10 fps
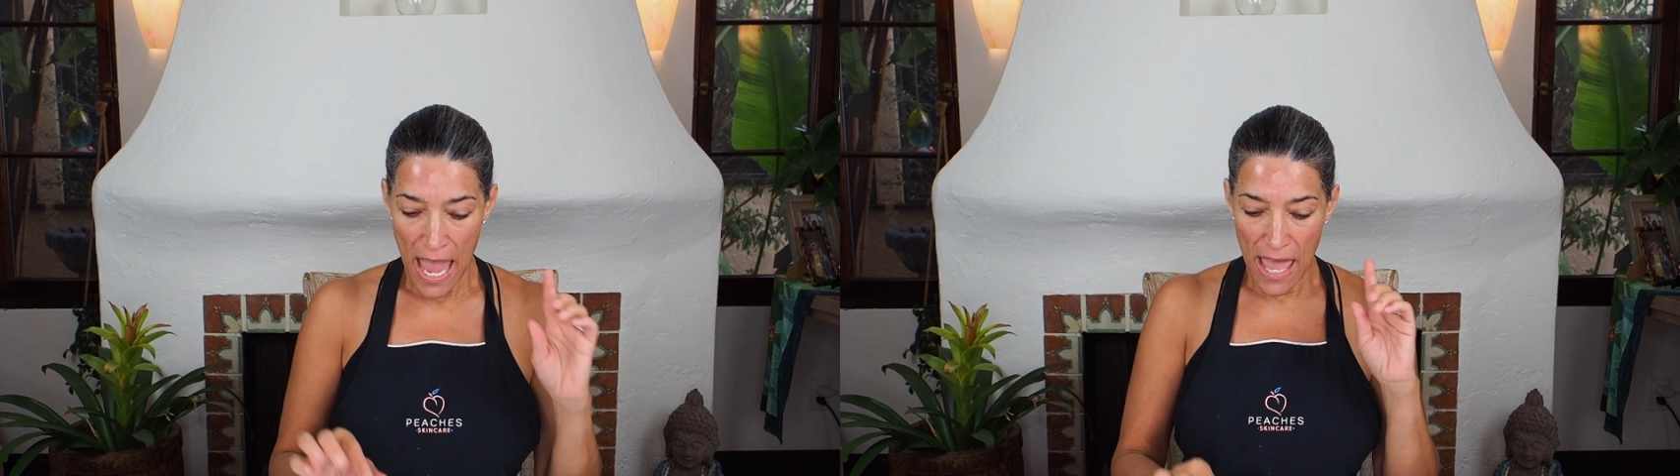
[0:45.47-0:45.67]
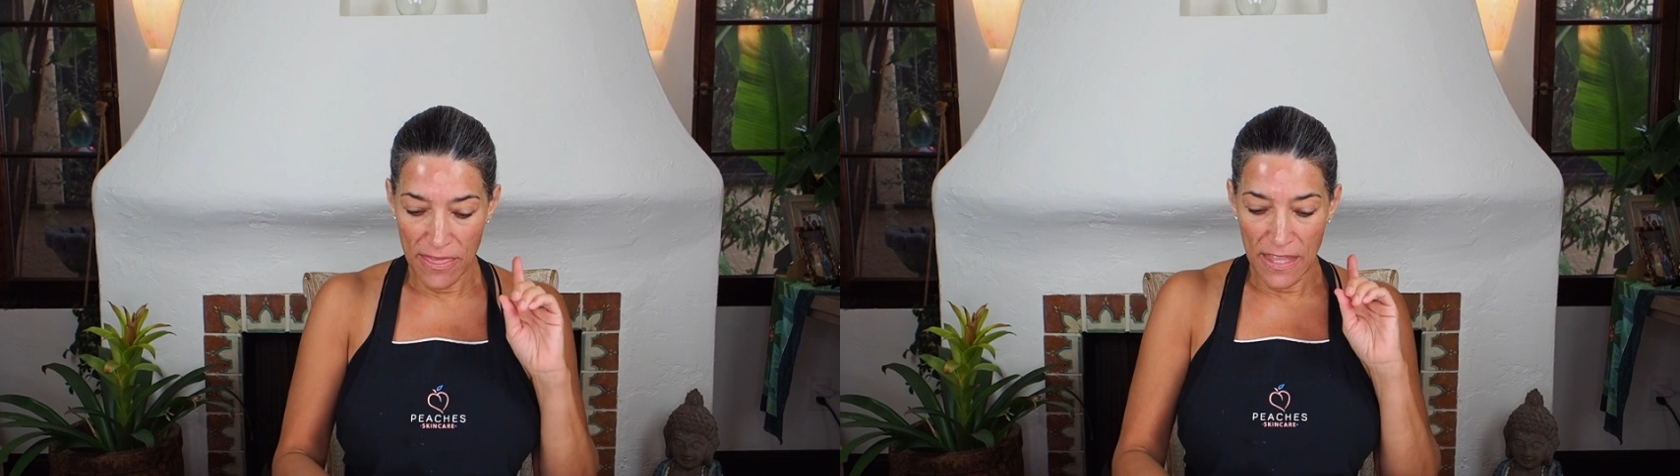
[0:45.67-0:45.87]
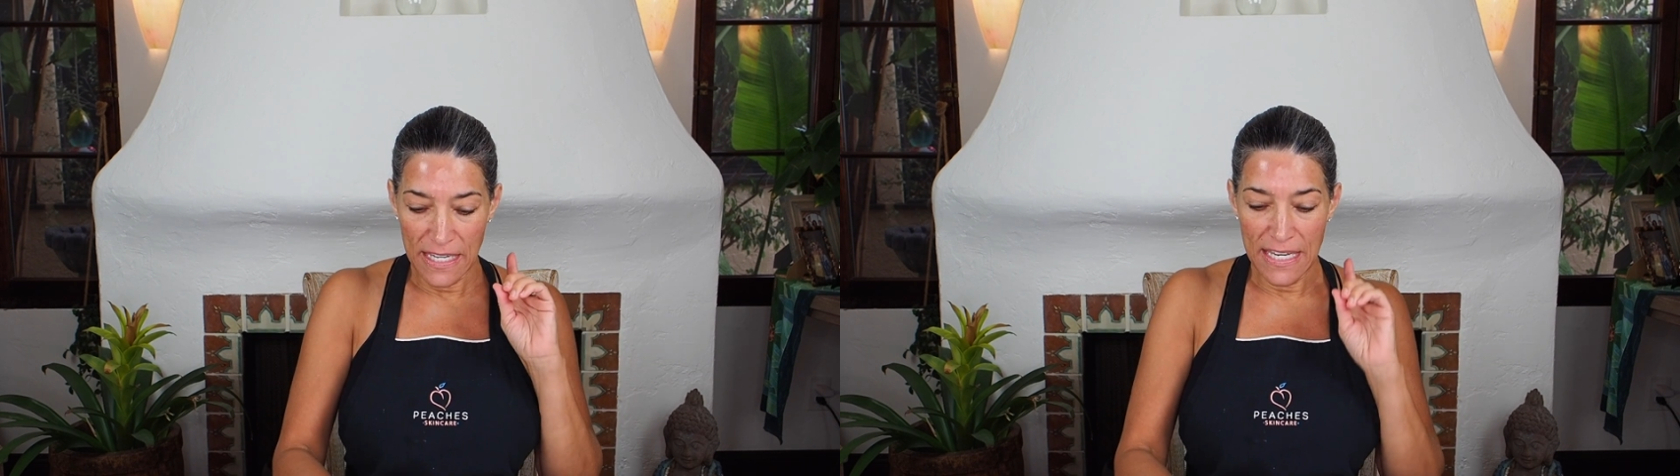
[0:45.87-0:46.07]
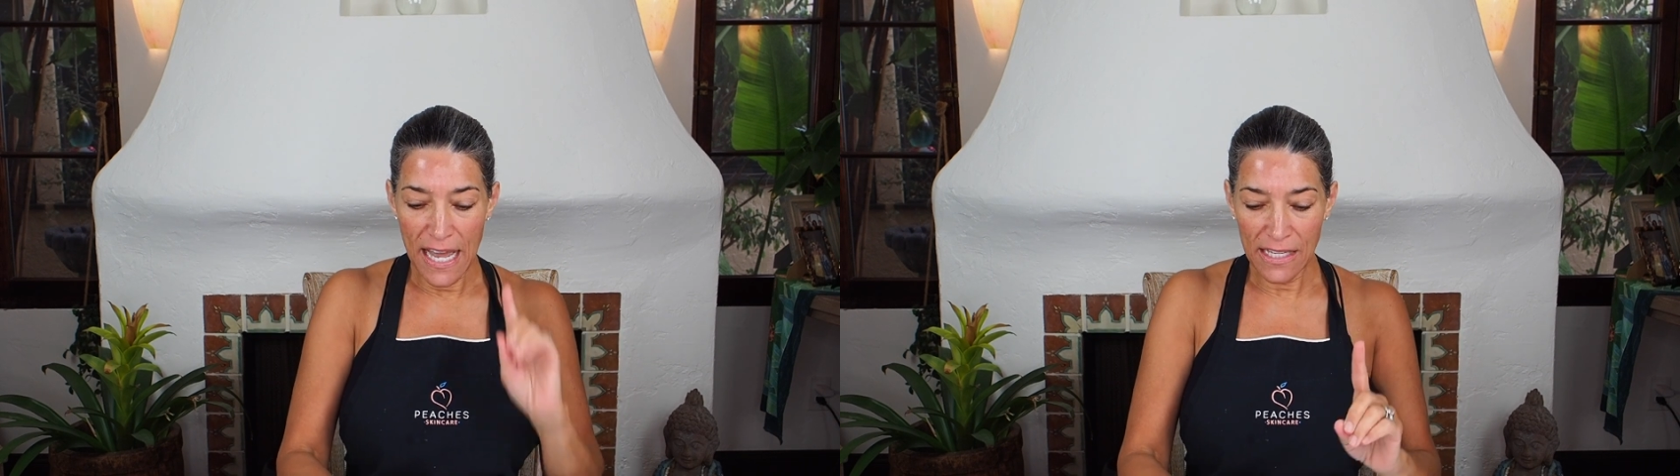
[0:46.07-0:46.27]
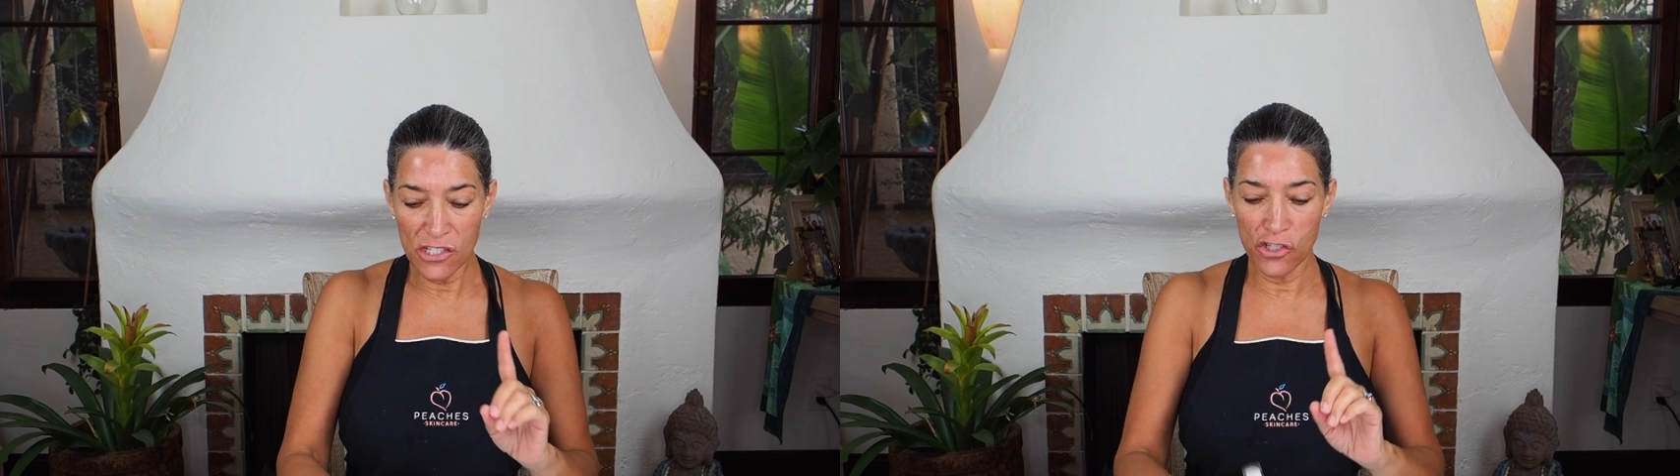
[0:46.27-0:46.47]
And the
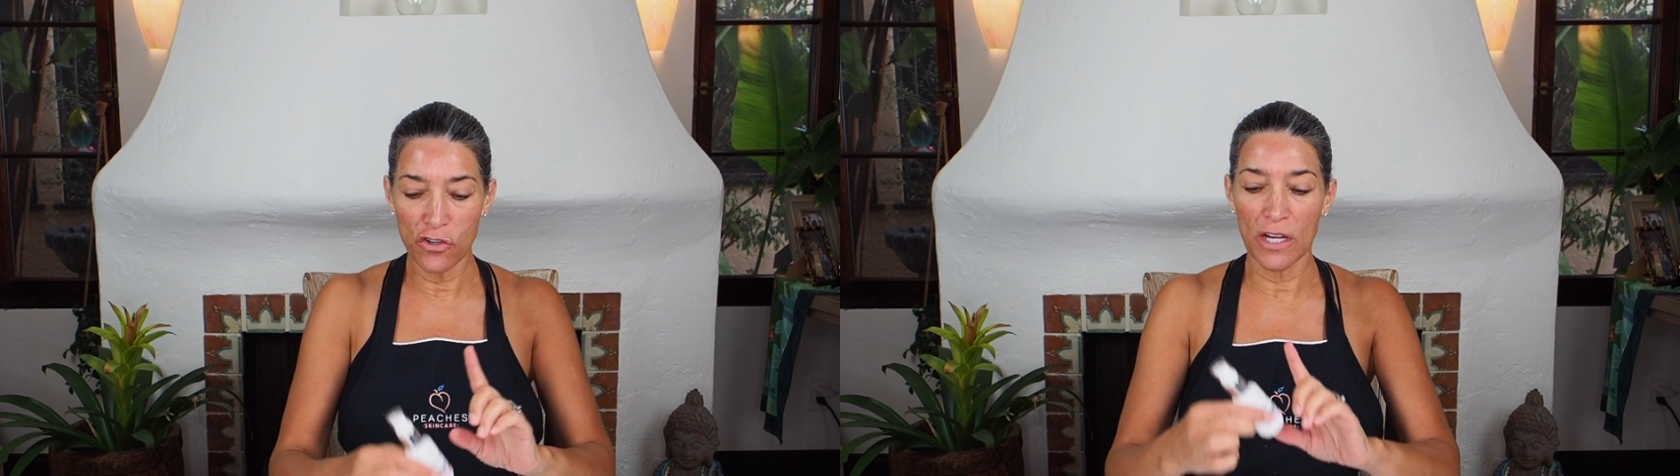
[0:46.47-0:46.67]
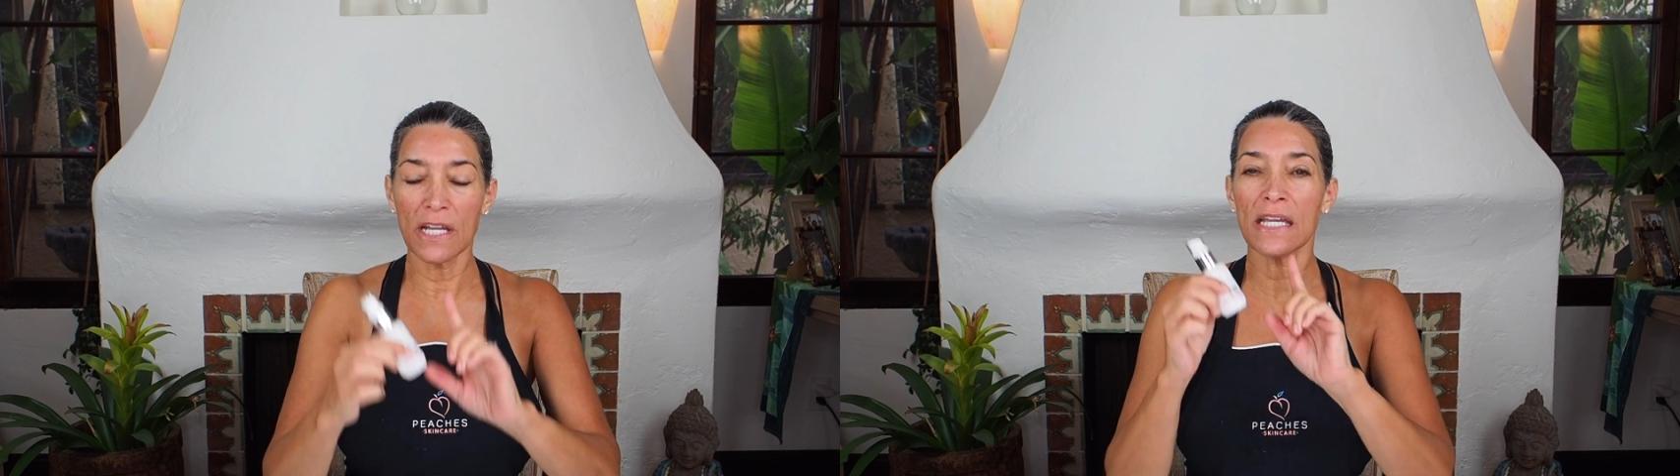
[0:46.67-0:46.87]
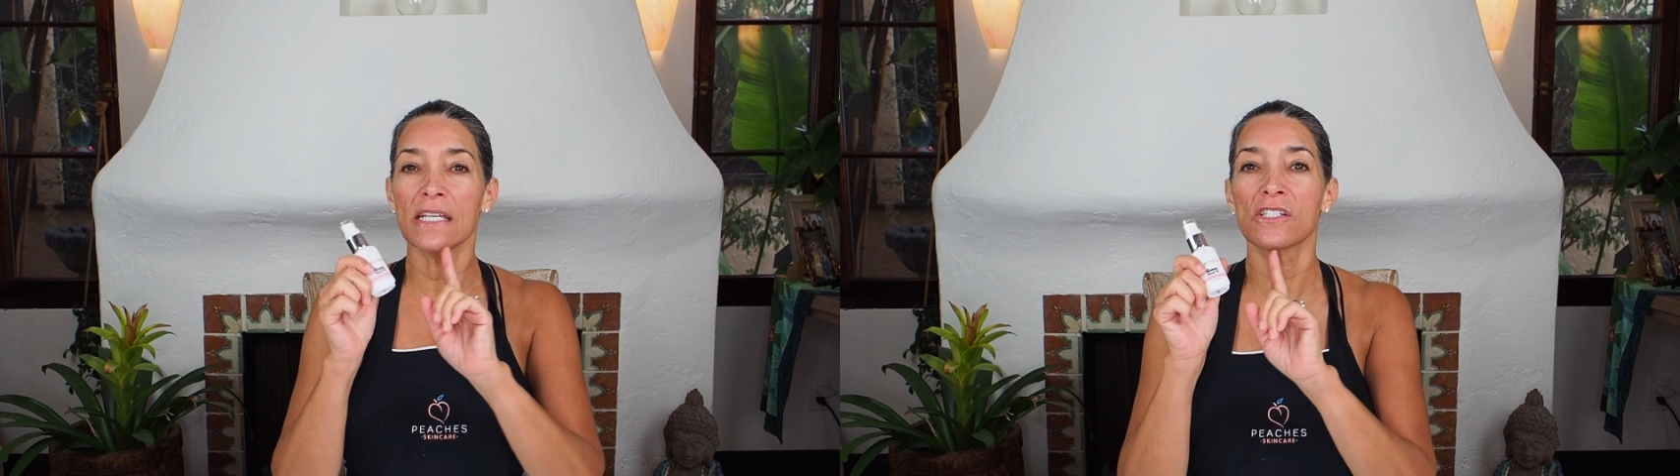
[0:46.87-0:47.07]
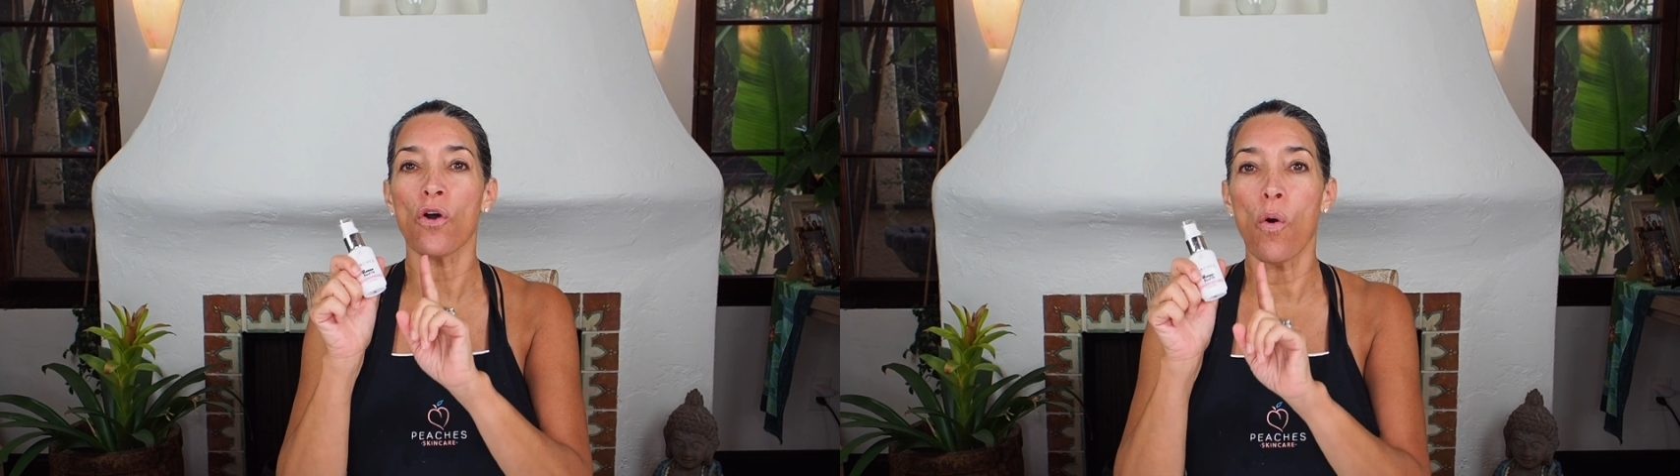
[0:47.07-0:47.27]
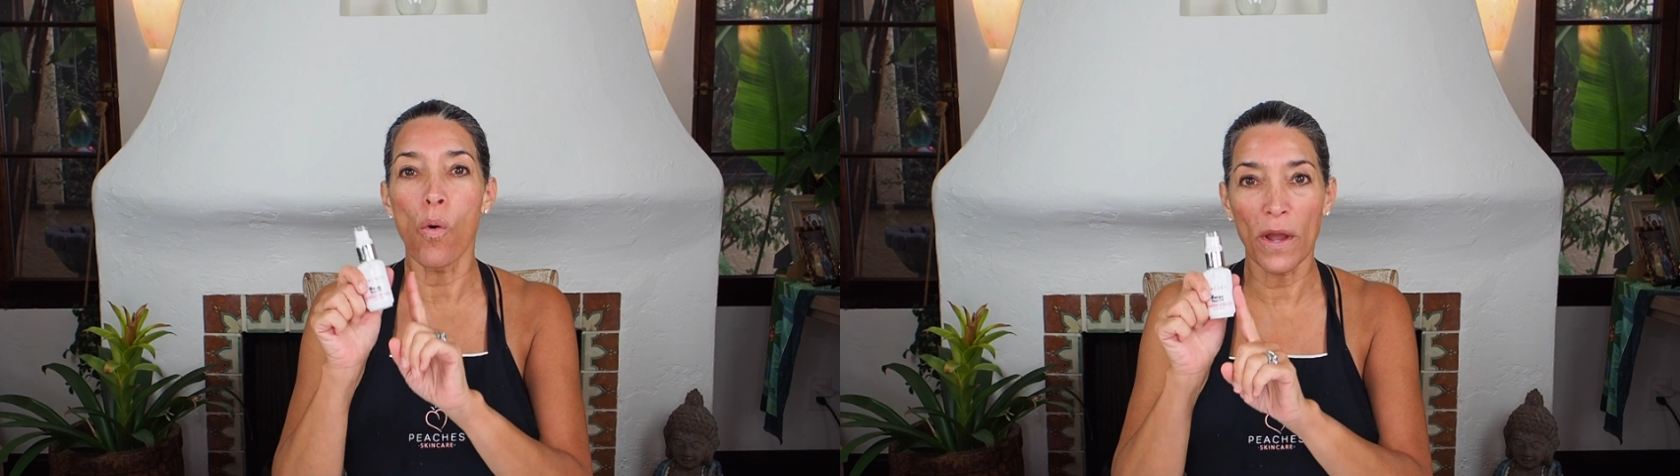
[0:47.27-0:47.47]
next trick
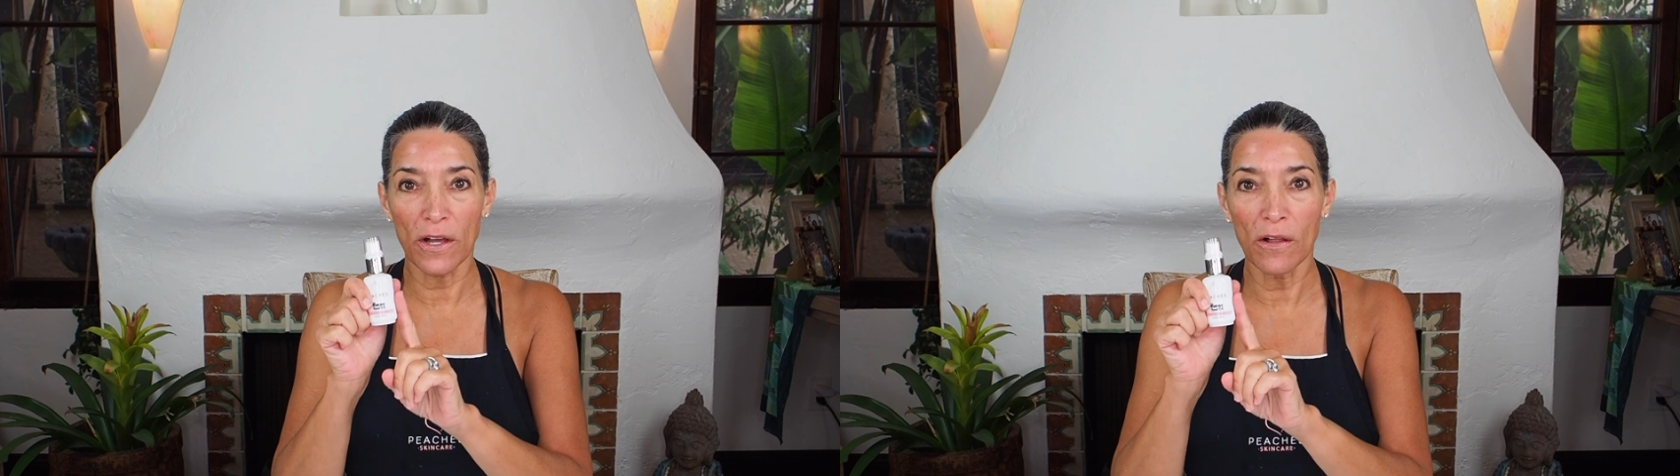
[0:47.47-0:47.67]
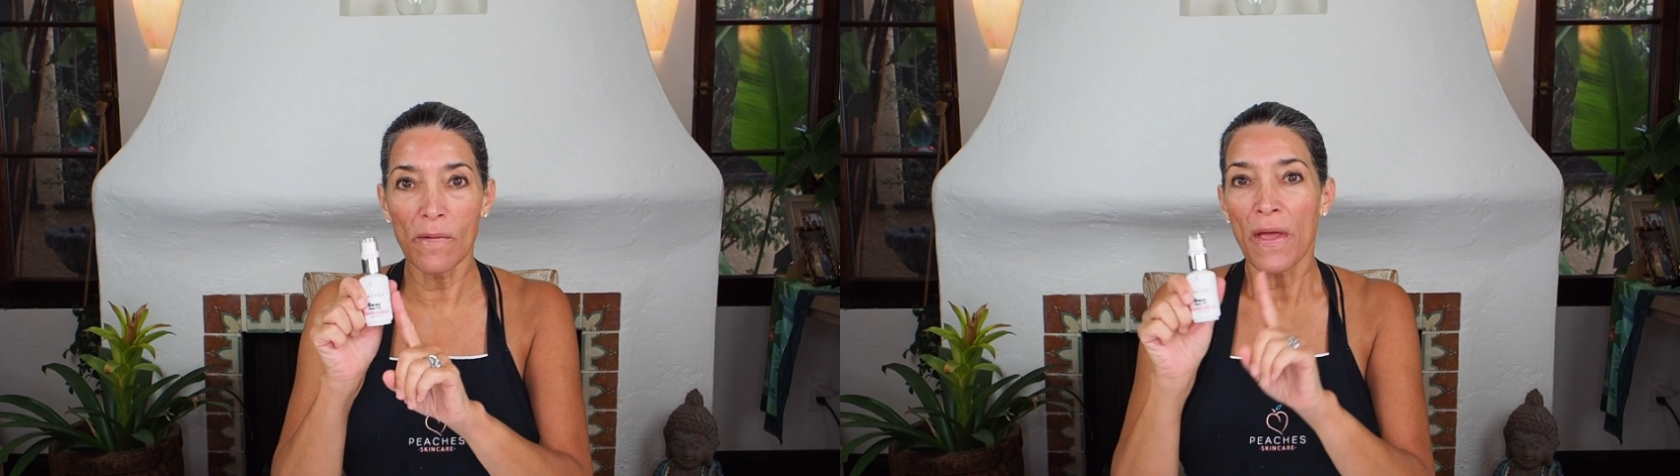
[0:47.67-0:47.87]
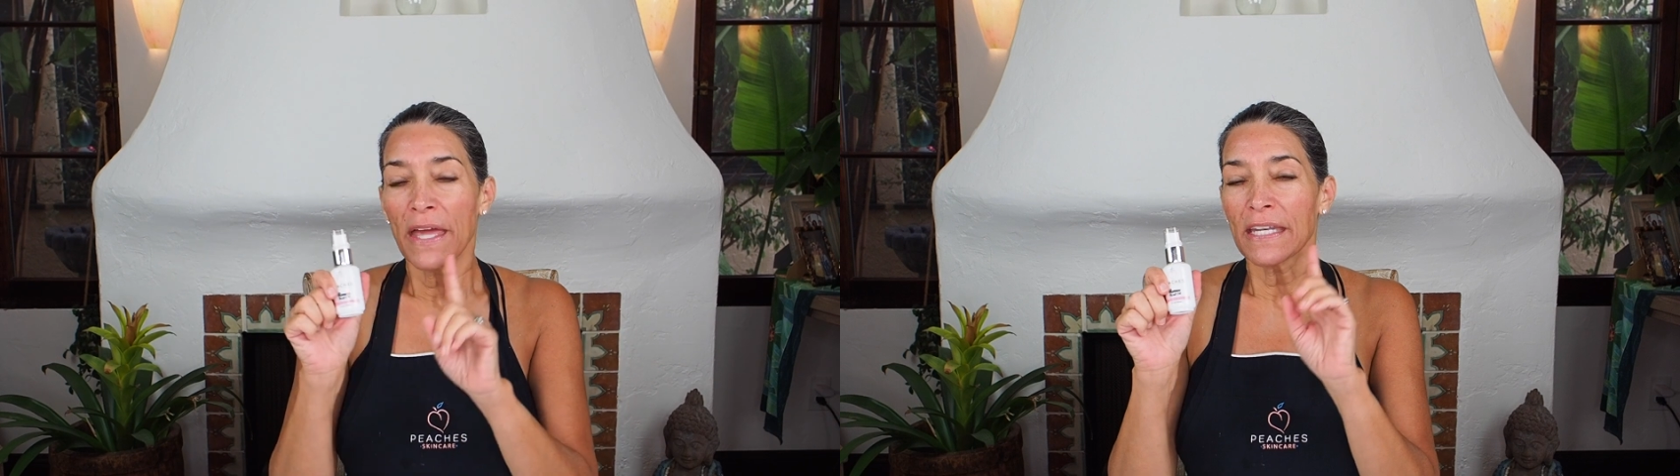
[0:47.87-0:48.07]
is oil.